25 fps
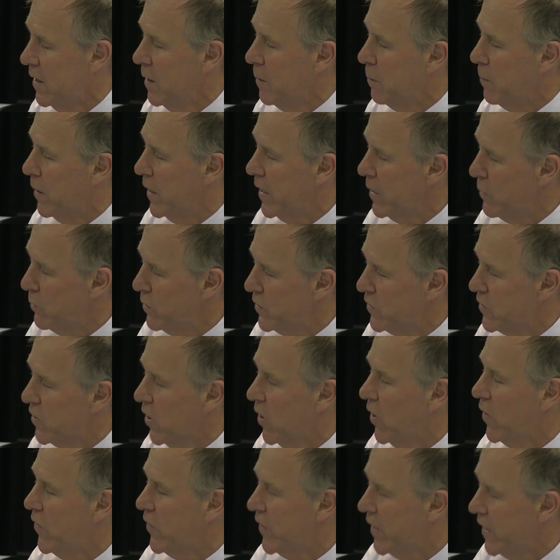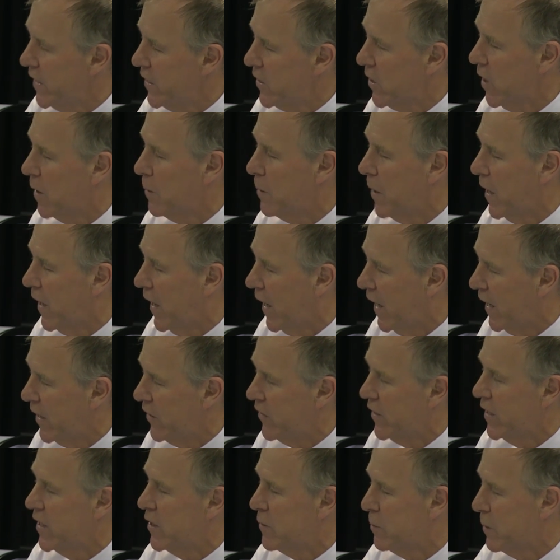but he was told to eat
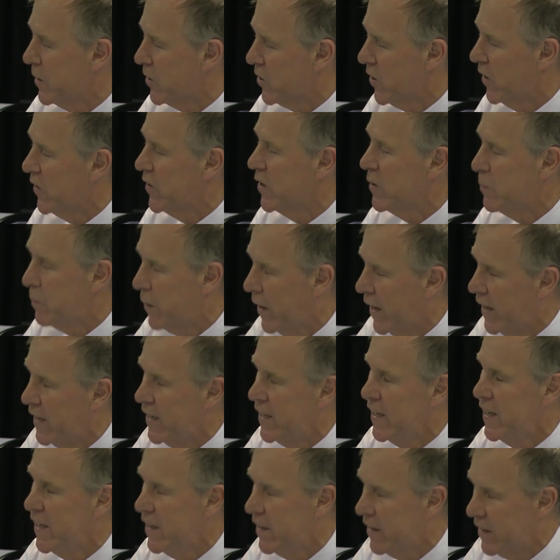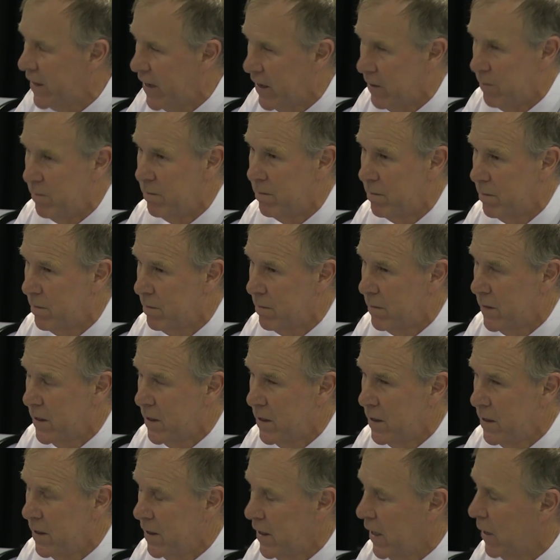carbohydrates because his brain needed them.
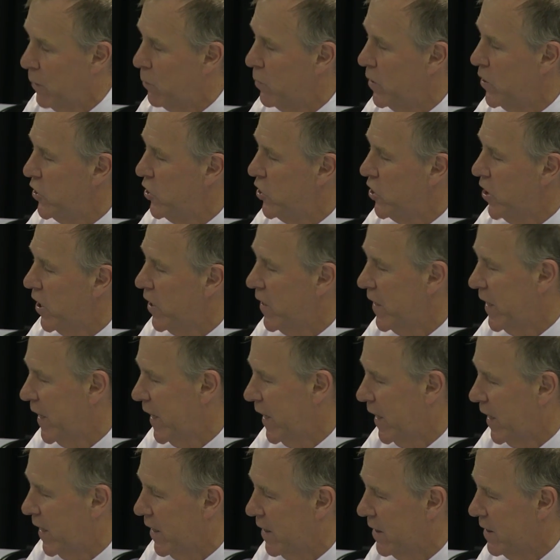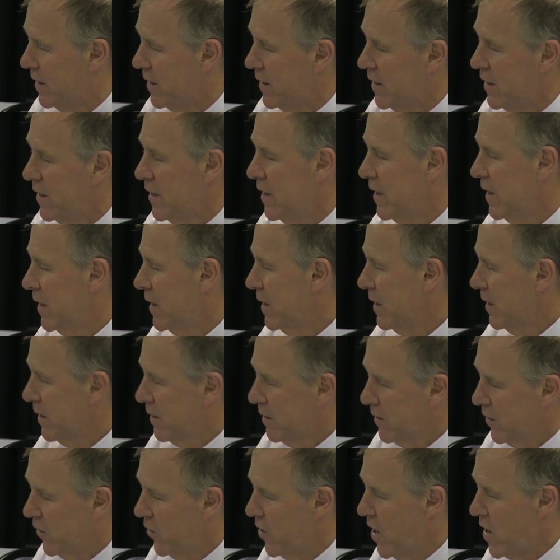And we show here,
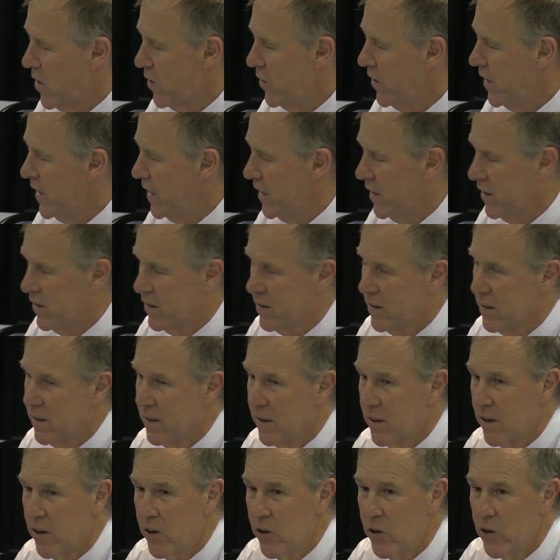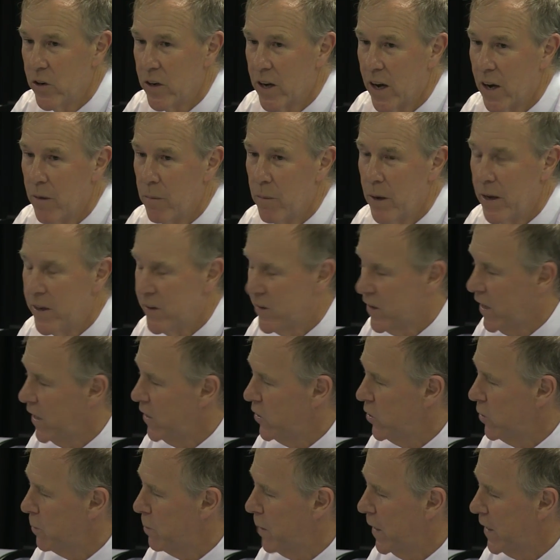no need. You can maintain
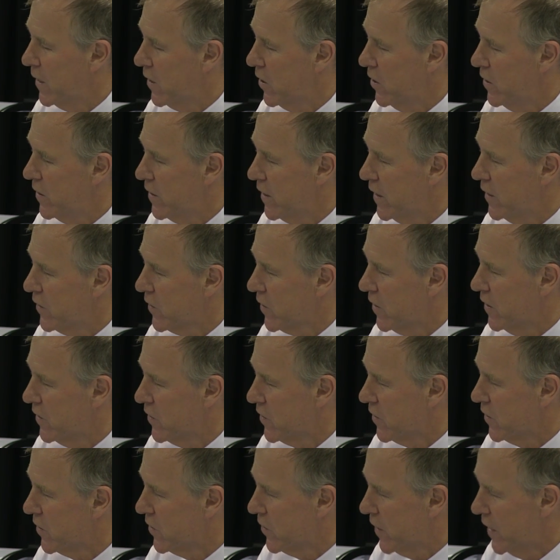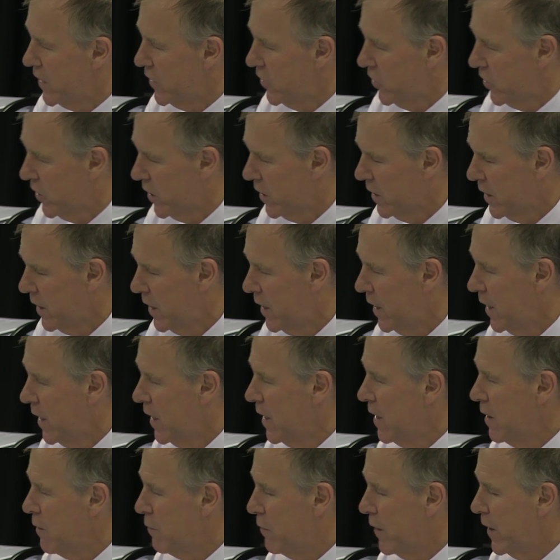your blood glucose concentration
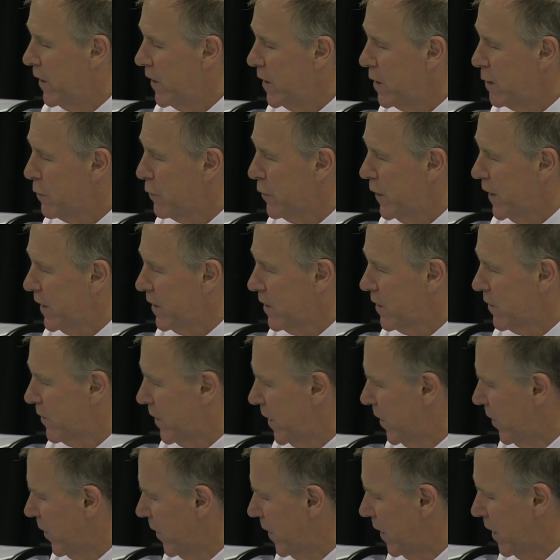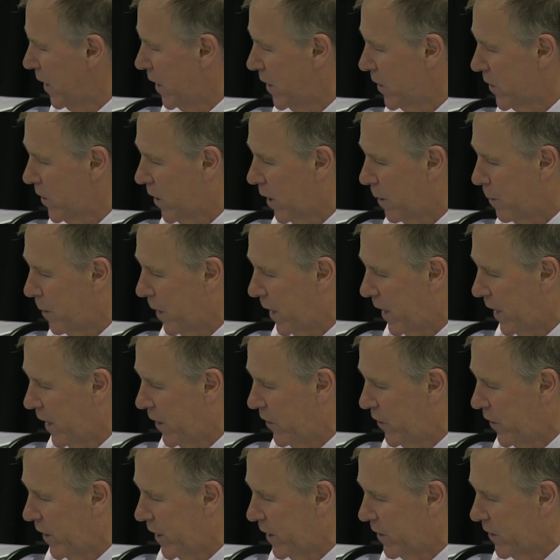very effectively on a low
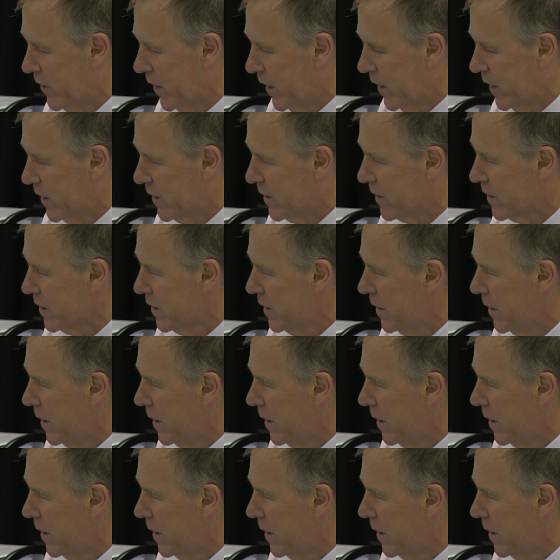carbohydrate diet.